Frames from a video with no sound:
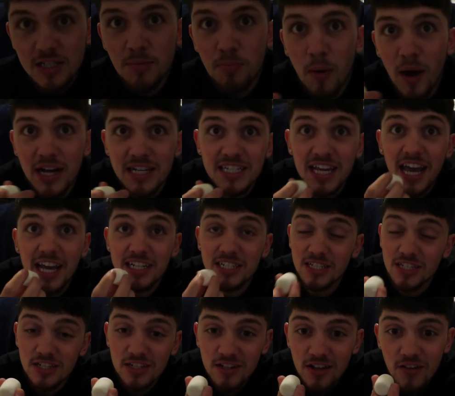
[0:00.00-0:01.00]
Surprise
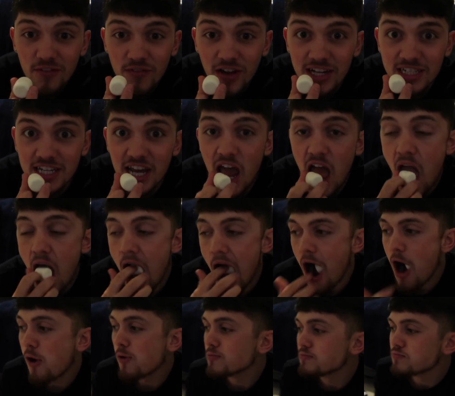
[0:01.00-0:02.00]
guest,
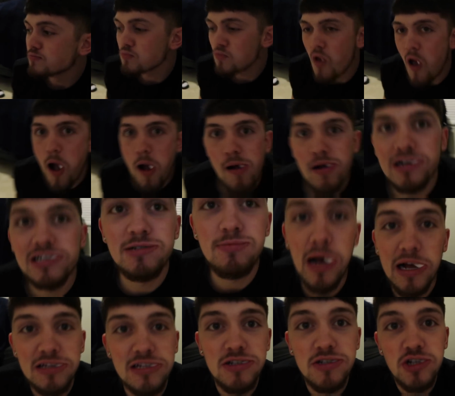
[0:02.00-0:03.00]
it is
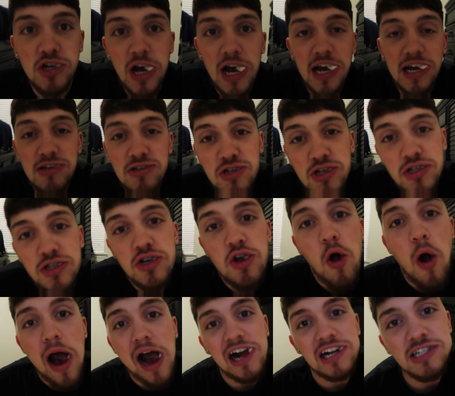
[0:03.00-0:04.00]
got to try to
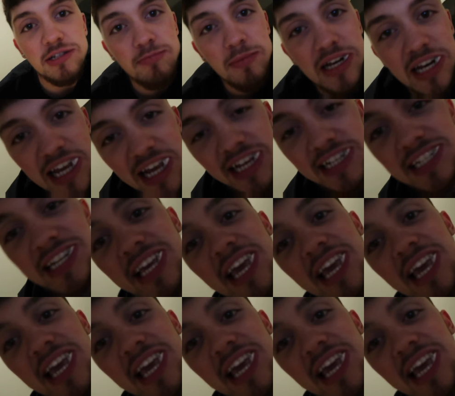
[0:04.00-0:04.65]
do as many as